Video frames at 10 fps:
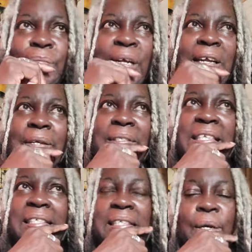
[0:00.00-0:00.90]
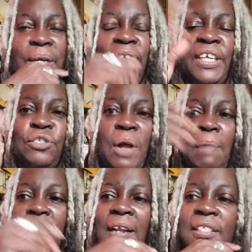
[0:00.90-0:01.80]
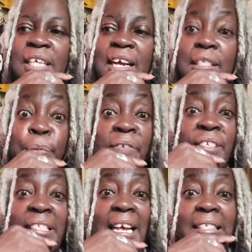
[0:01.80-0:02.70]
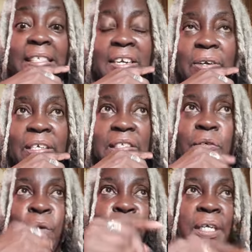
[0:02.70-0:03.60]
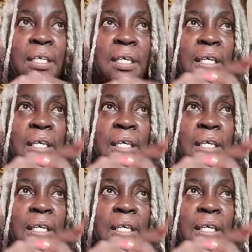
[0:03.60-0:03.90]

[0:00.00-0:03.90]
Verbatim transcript: But I don't think so. If I do, I apologize. But if it's Sagittarius, wait a minute.